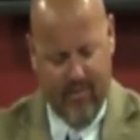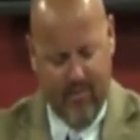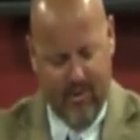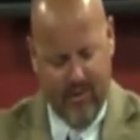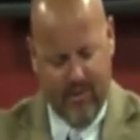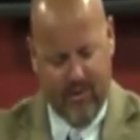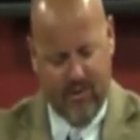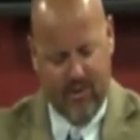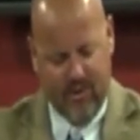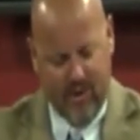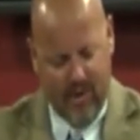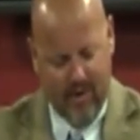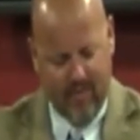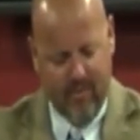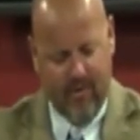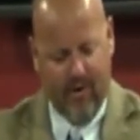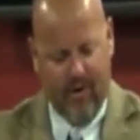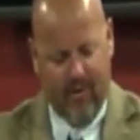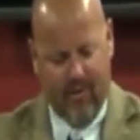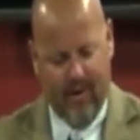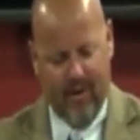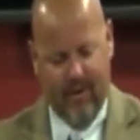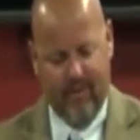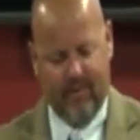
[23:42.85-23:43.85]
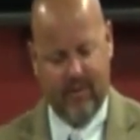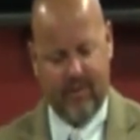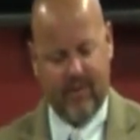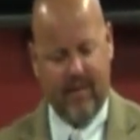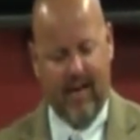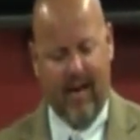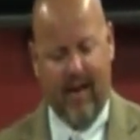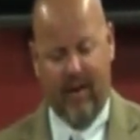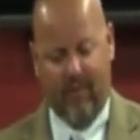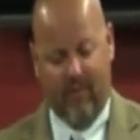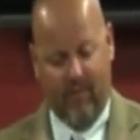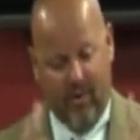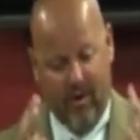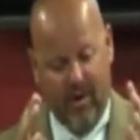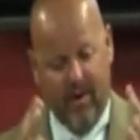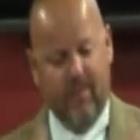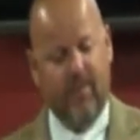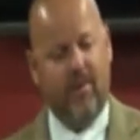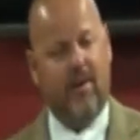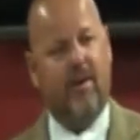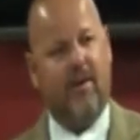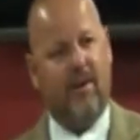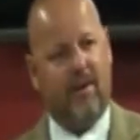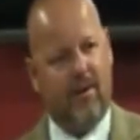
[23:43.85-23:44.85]
We're troubled on every side. We
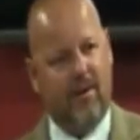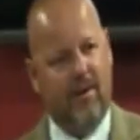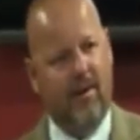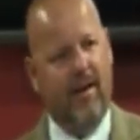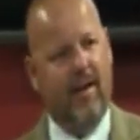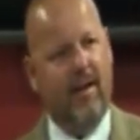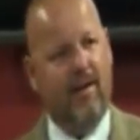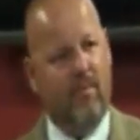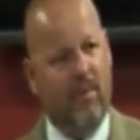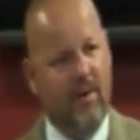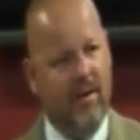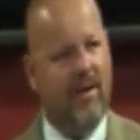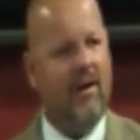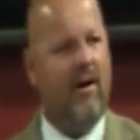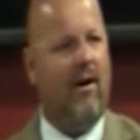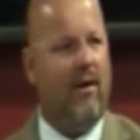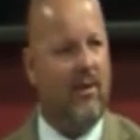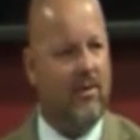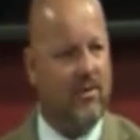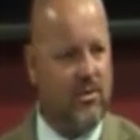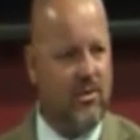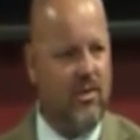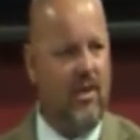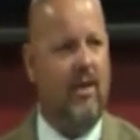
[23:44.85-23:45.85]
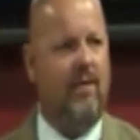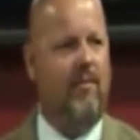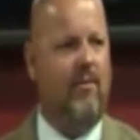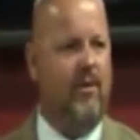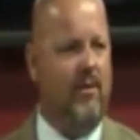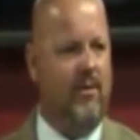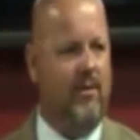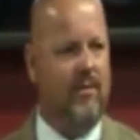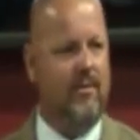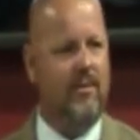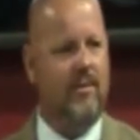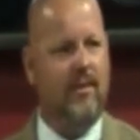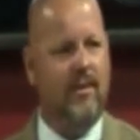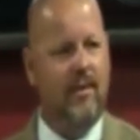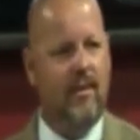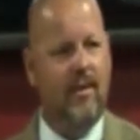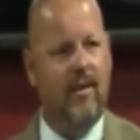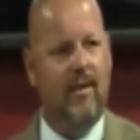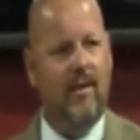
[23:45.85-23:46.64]
would agree we are troubled